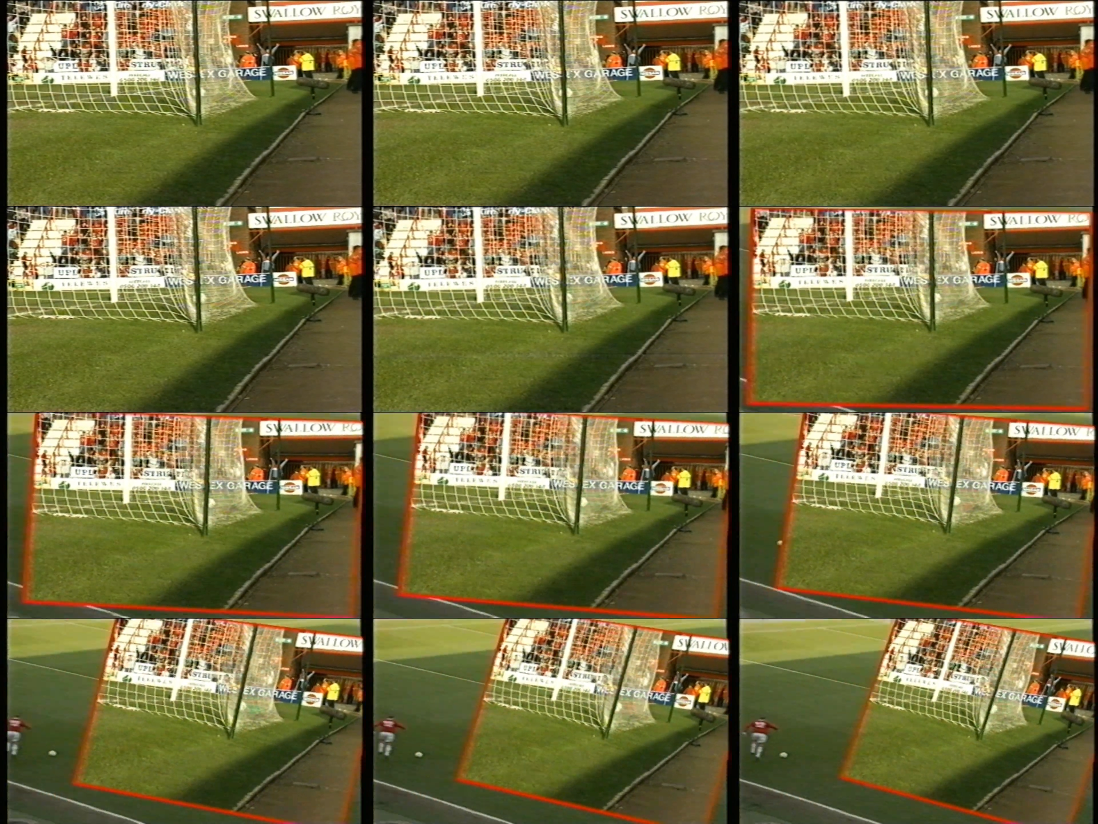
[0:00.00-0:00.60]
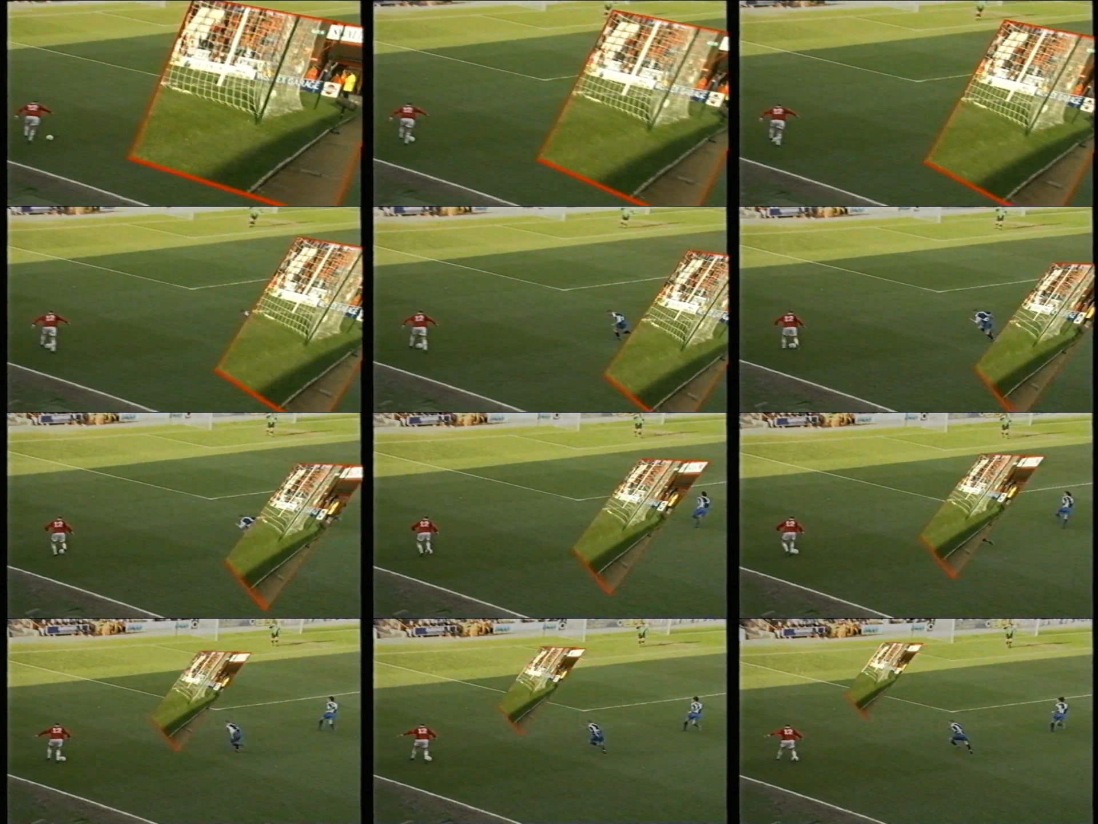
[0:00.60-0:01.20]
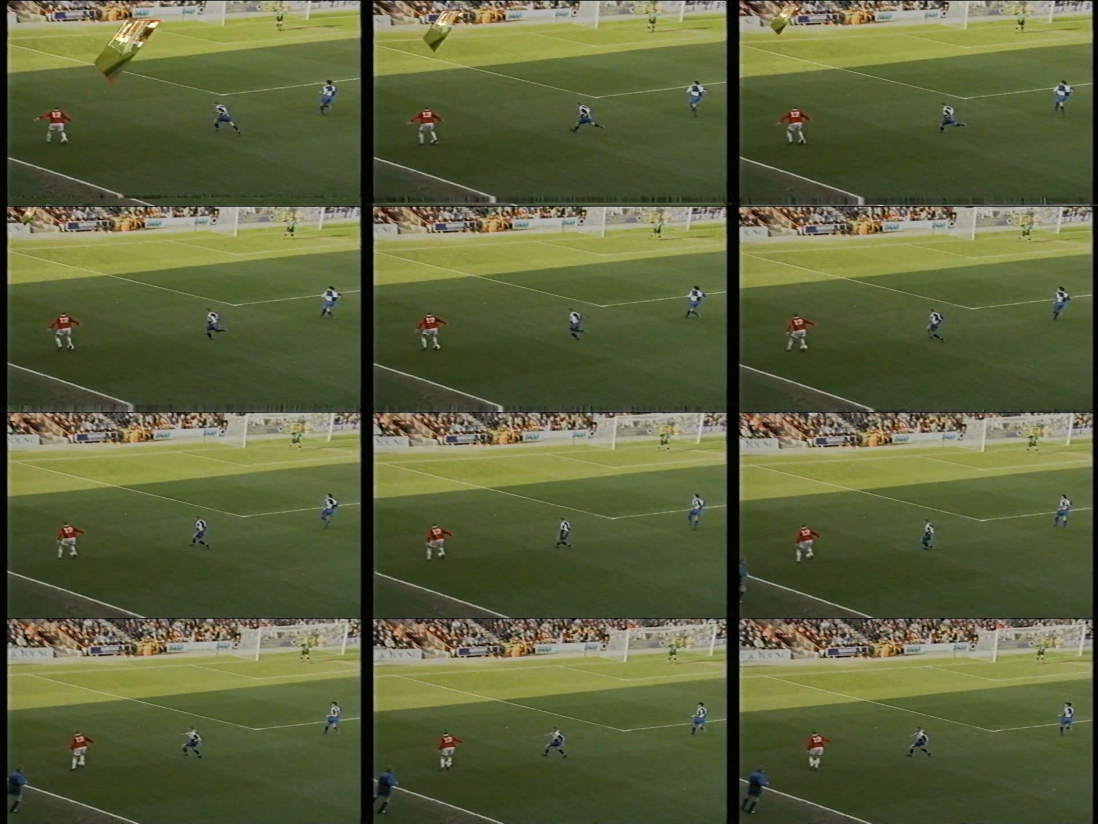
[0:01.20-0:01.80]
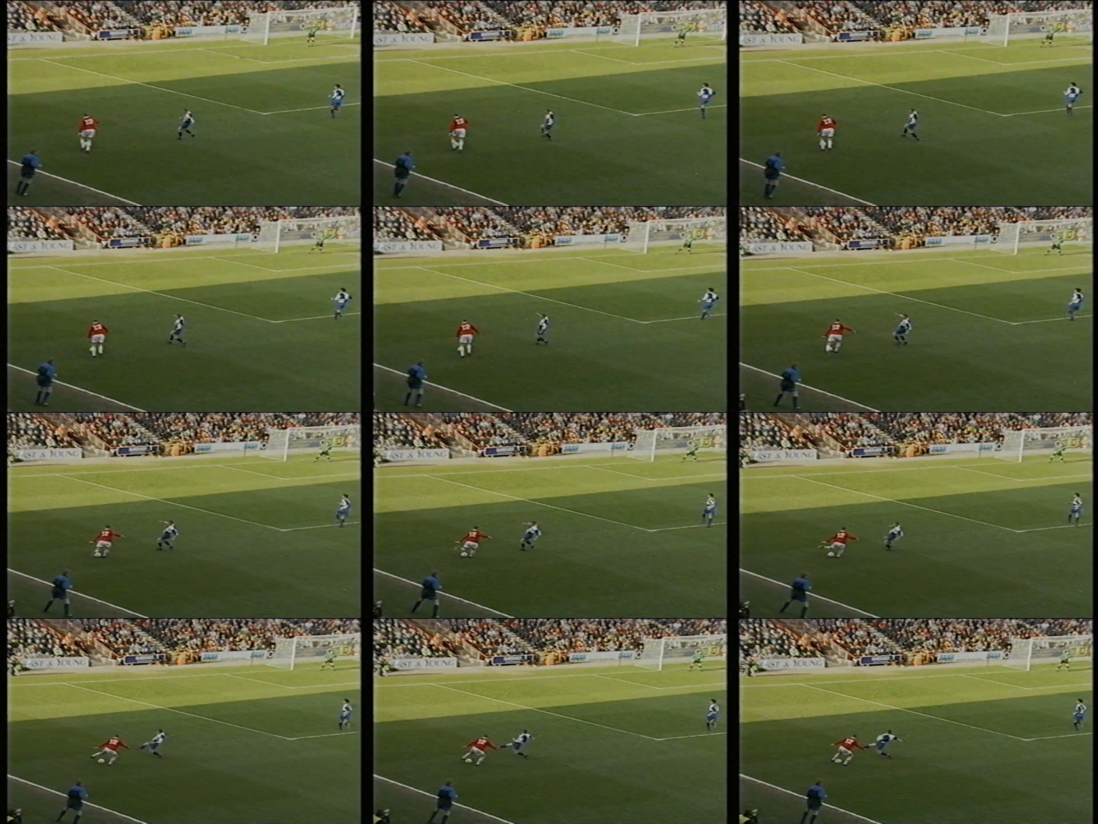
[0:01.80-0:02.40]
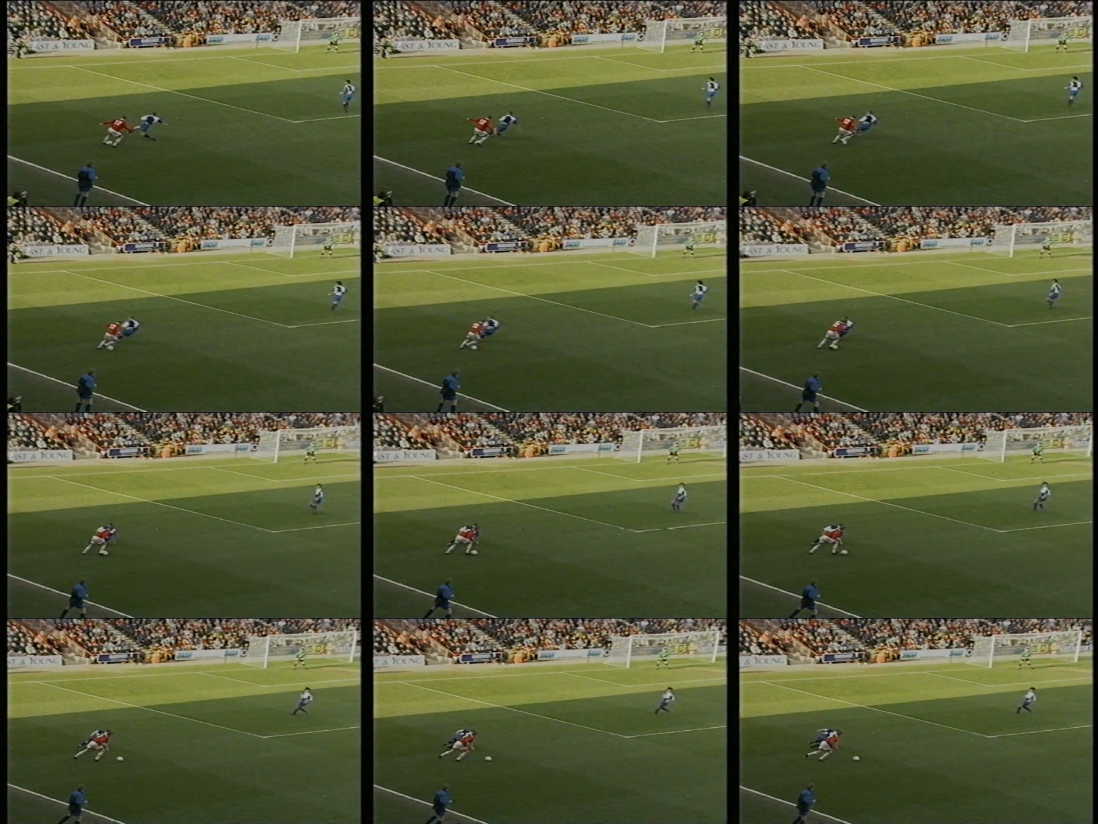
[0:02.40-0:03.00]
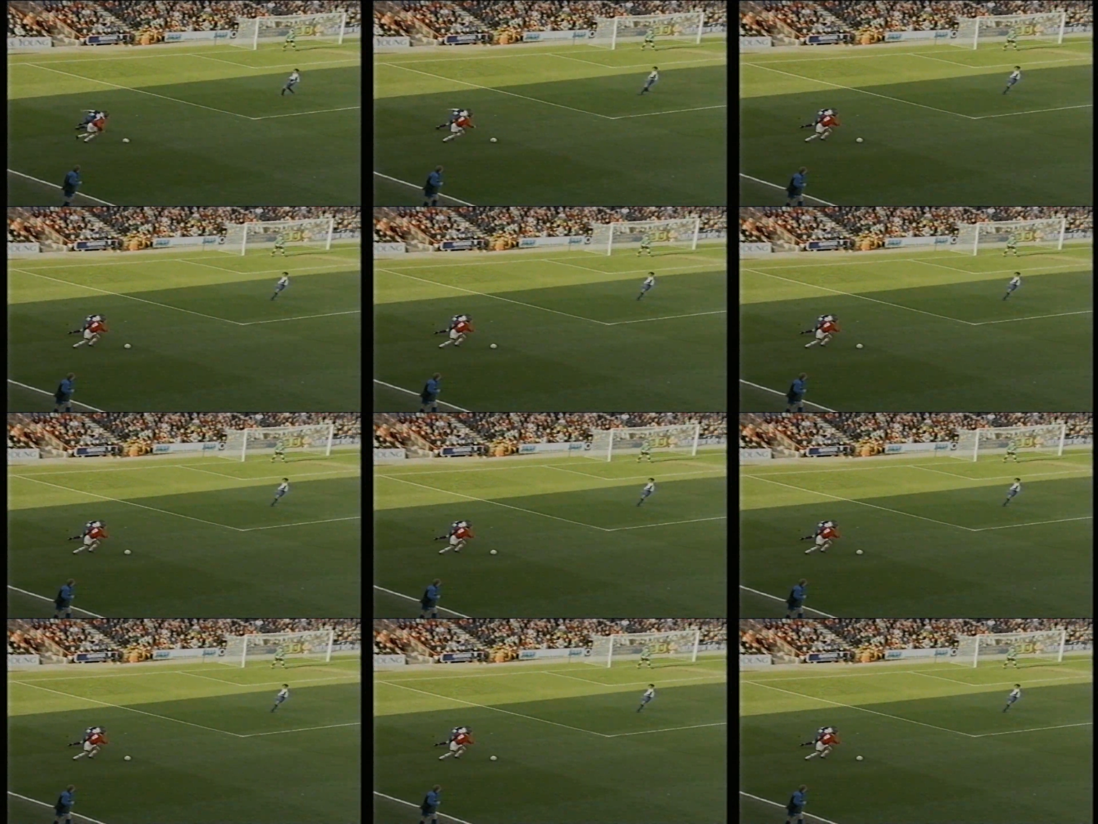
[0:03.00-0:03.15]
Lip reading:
No face is visible, so there are no lips to read.